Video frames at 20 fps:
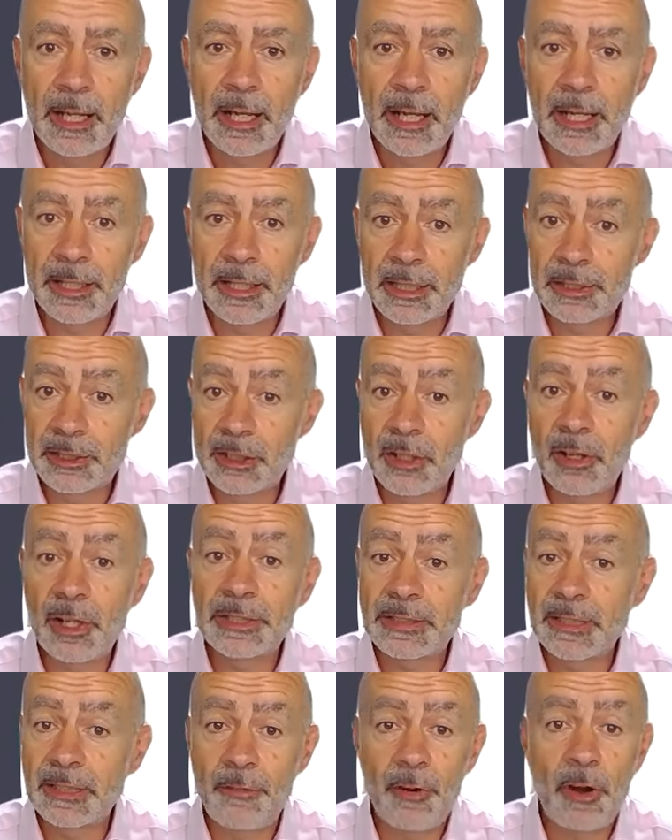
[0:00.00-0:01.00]

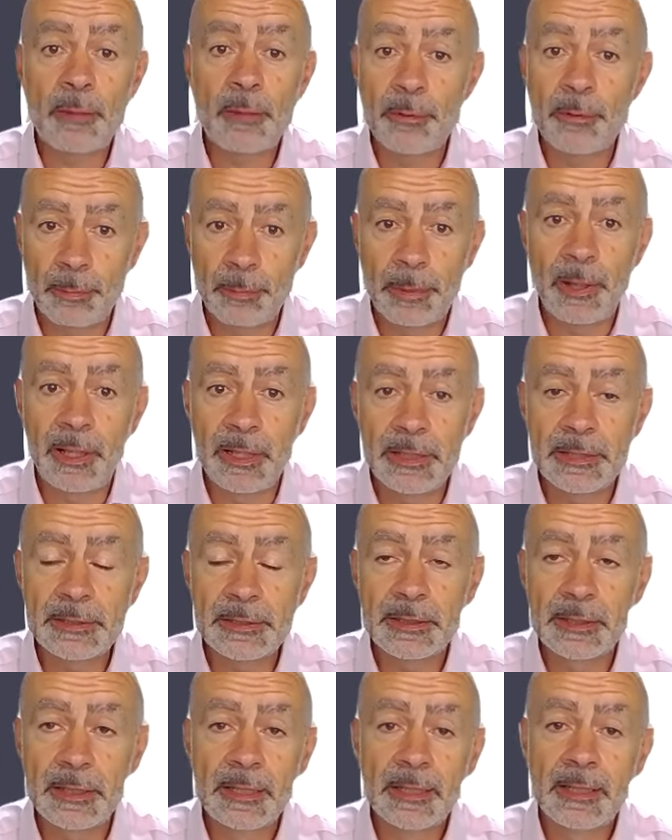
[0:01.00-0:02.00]
exciting, vibrant place
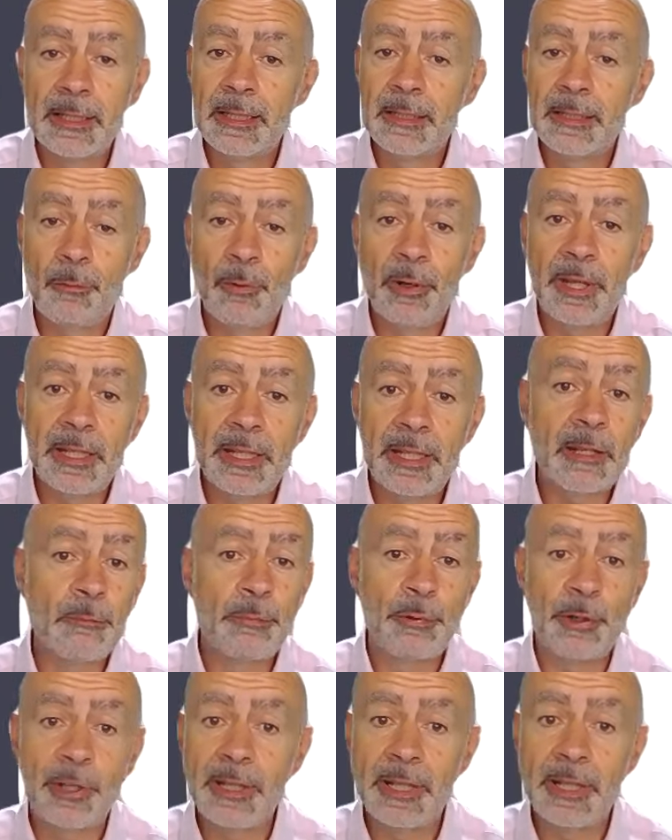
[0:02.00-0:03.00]
where they can
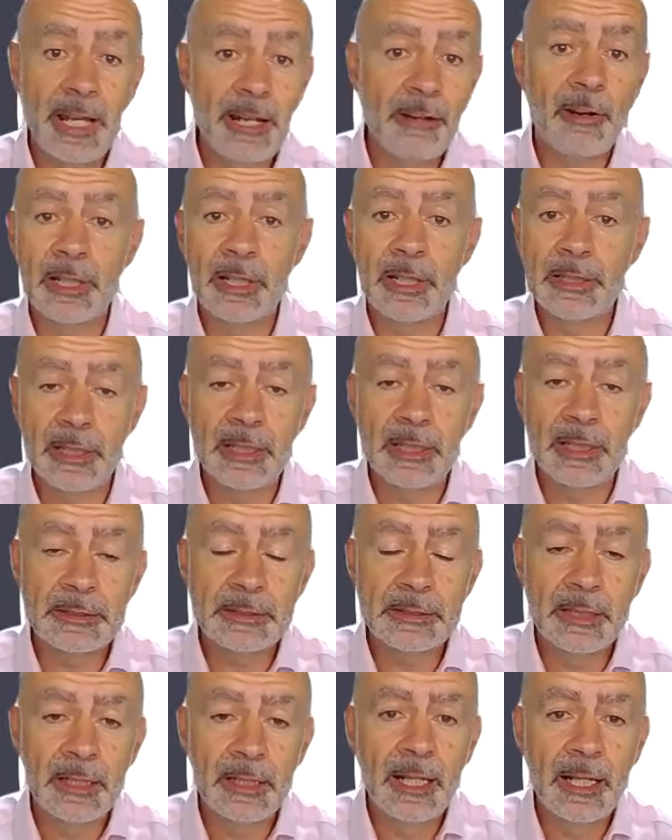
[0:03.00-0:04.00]
bring their ideas
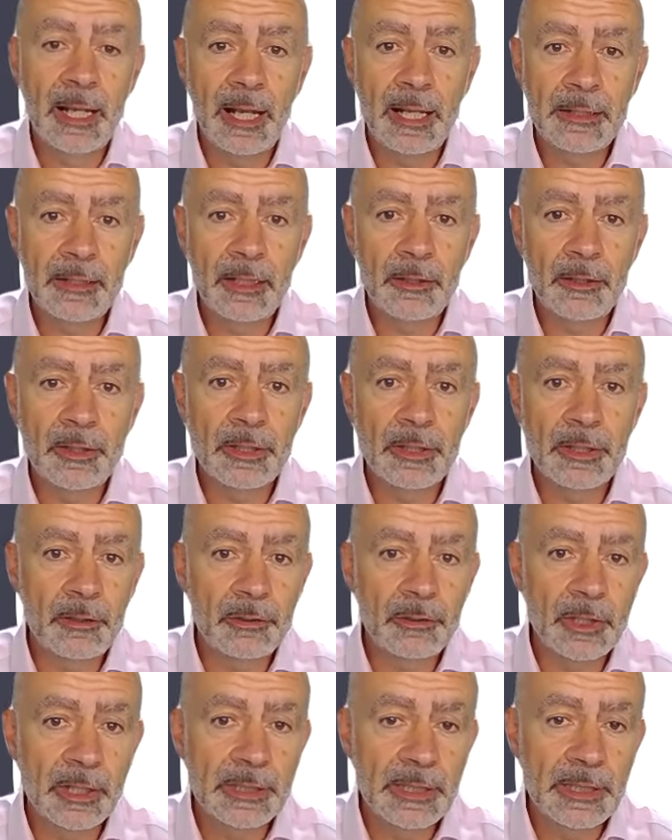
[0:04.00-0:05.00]
and know that
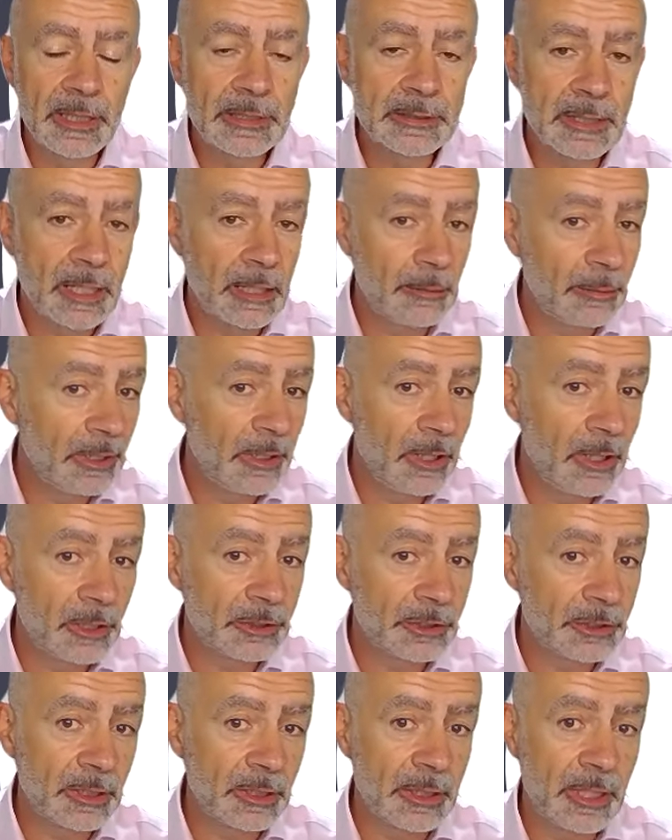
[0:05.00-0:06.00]
those ideas are going to be
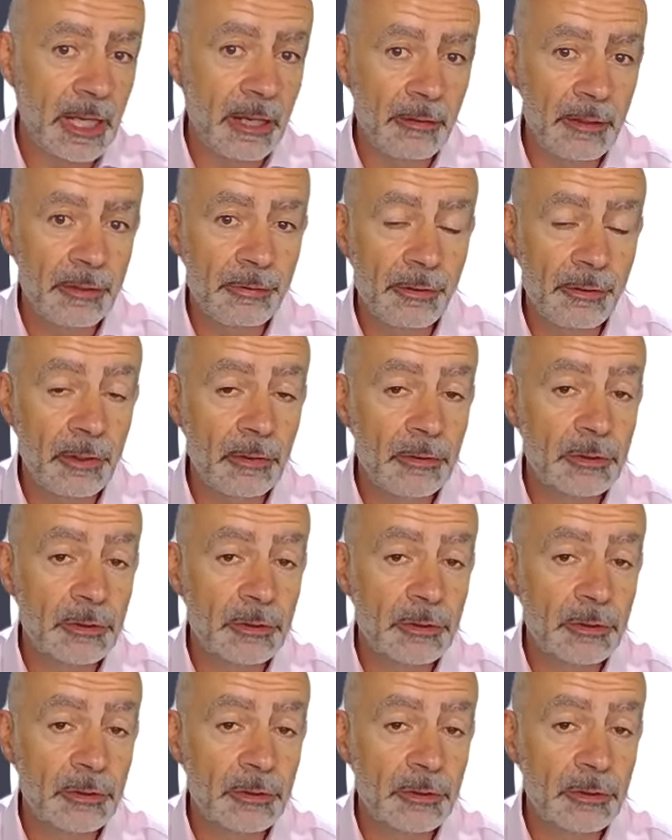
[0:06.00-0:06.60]
nurtured and carried through.